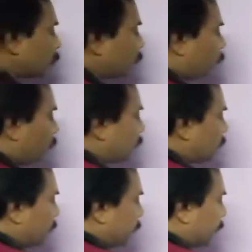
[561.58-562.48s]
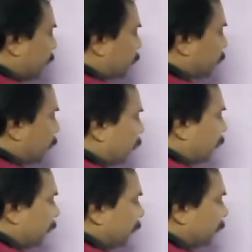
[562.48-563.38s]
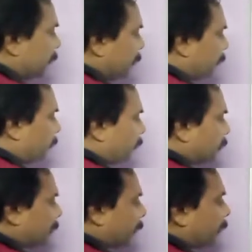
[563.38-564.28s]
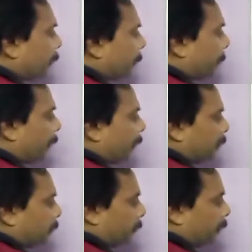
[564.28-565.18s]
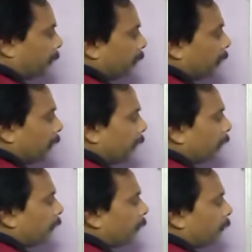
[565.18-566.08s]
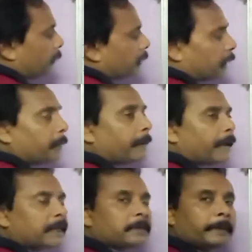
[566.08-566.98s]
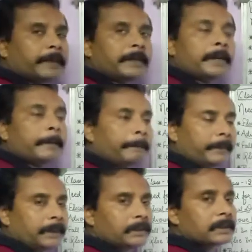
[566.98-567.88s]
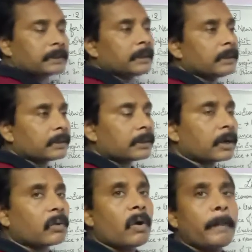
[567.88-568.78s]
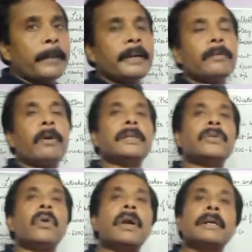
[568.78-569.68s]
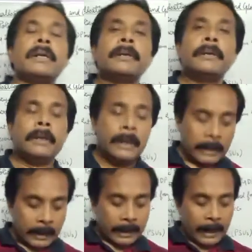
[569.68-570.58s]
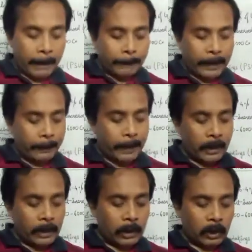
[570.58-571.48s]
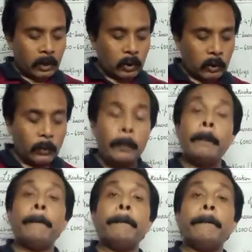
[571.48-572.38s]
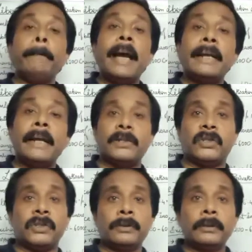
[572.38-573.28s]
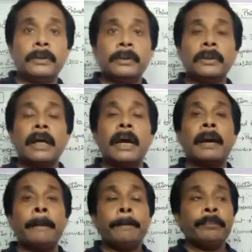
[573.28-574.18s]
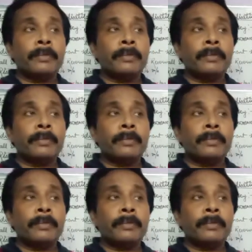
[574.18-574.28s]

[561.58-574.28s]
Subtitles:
so which indicates the inefficient management. Inefficient management means the government was not capable to manage the